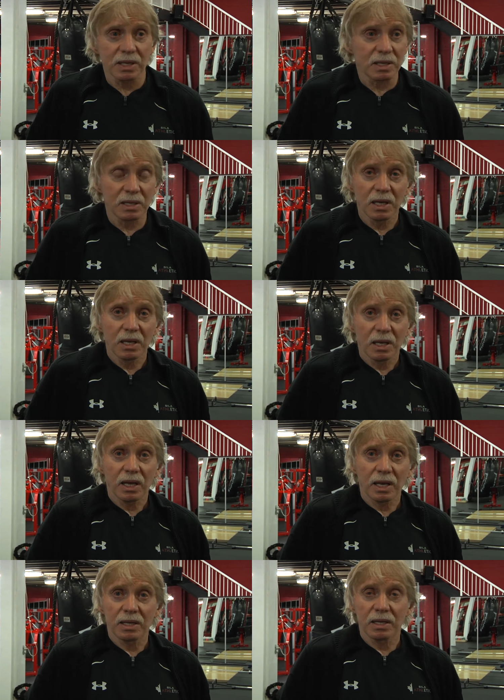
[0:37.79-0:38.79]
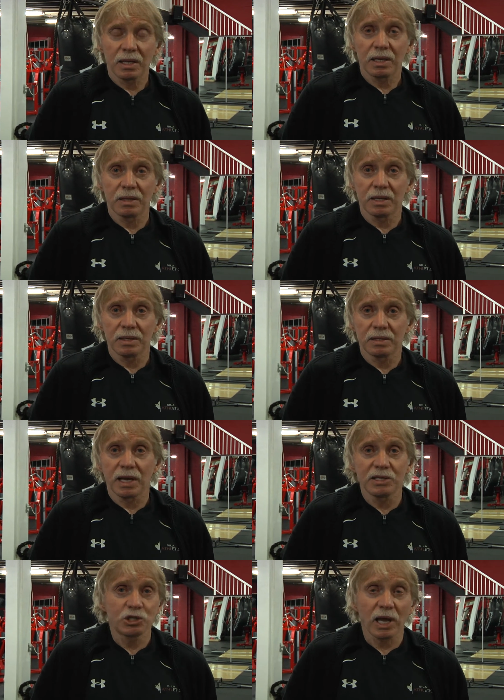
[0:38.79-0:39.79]
and
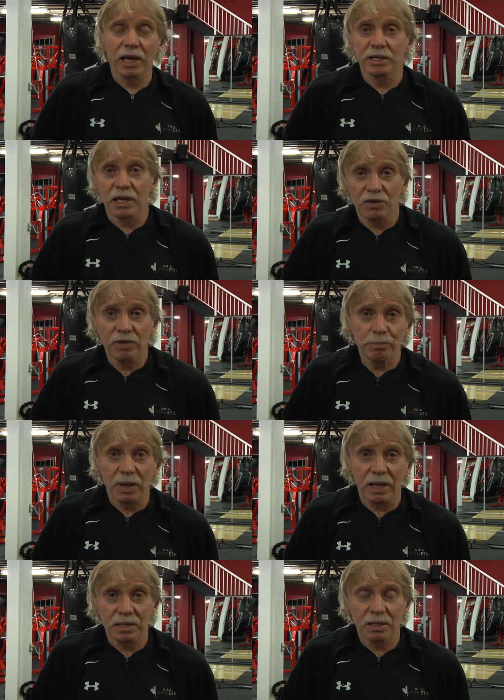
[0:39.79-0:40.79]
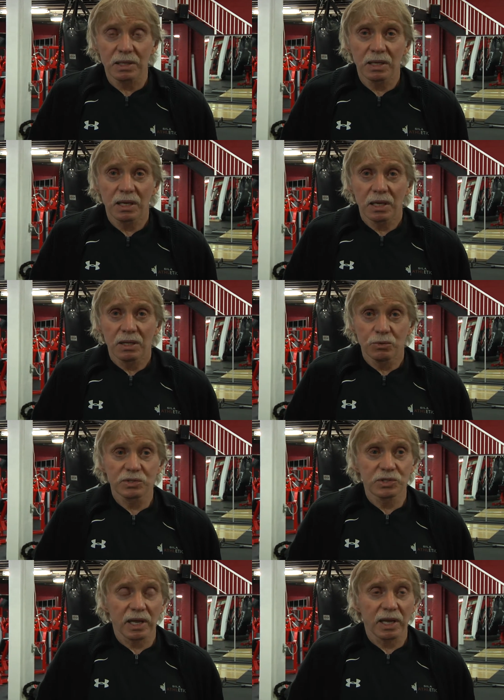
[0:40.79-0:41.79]
nice shiny equipment. You
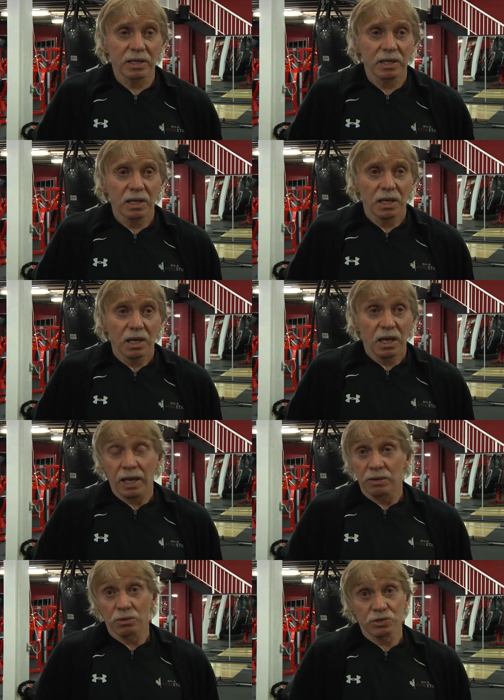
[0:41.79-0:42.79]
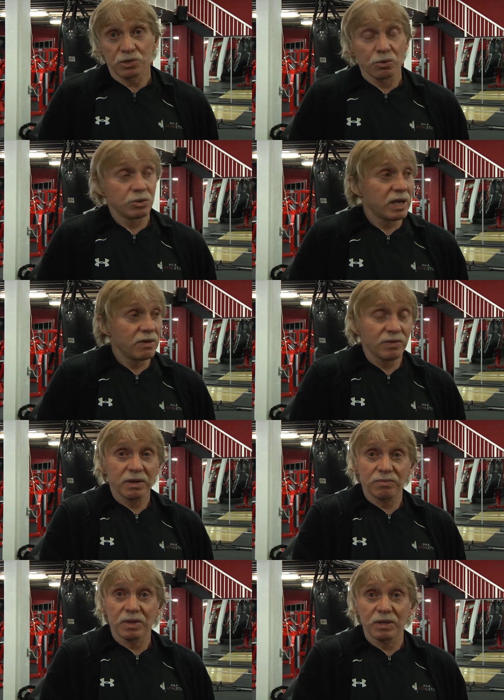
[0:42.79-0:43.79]
understand? And also, they have
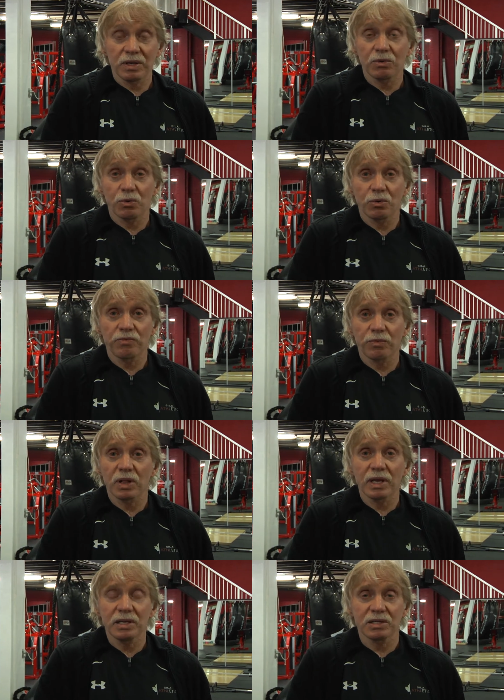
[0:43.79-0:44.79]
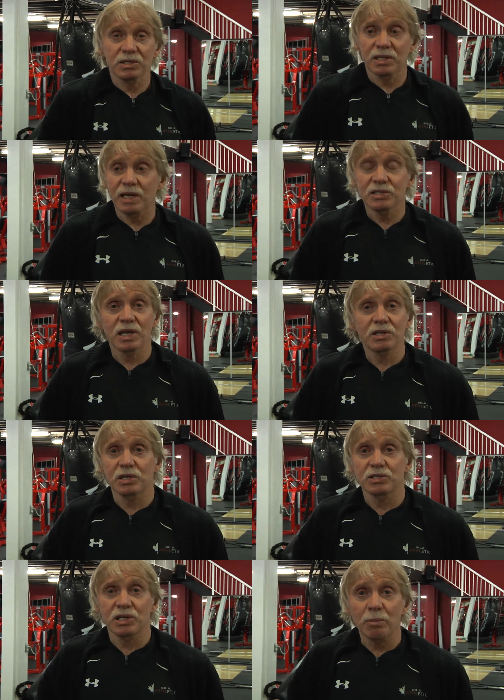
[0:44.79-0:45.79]
for ladies, nice
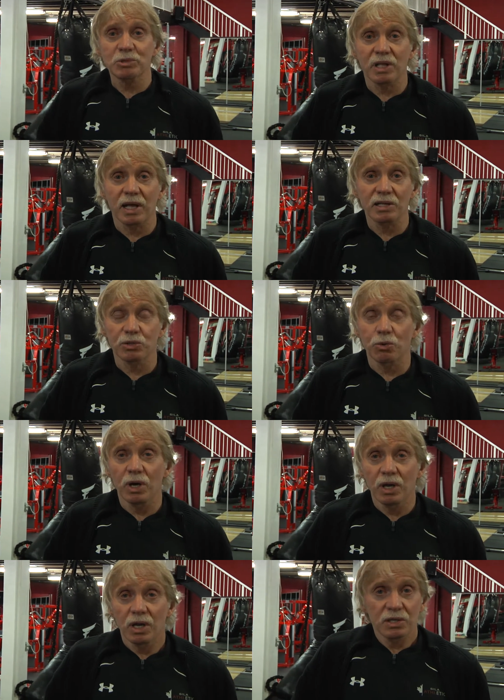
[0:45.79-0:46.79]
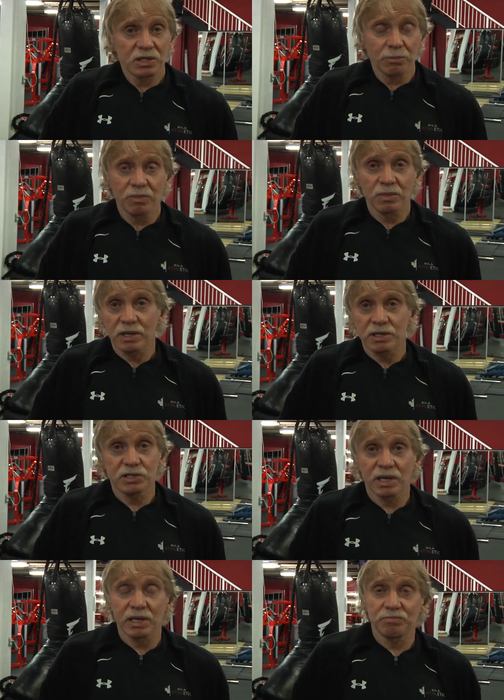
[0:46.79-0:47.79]
sections upstairs. So some ladies,
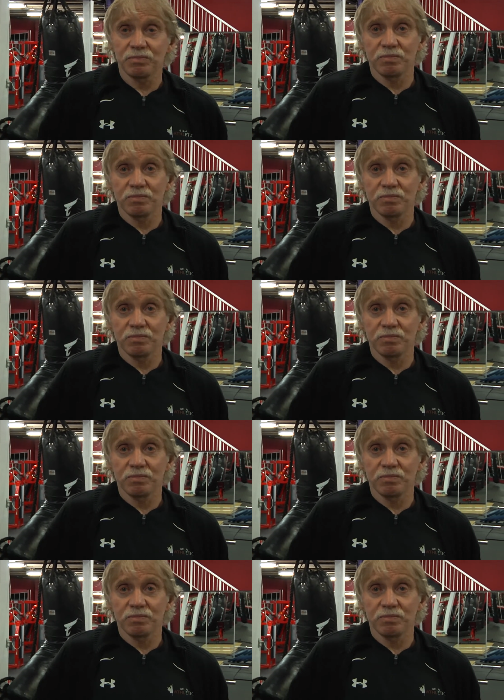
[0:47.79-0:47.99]
they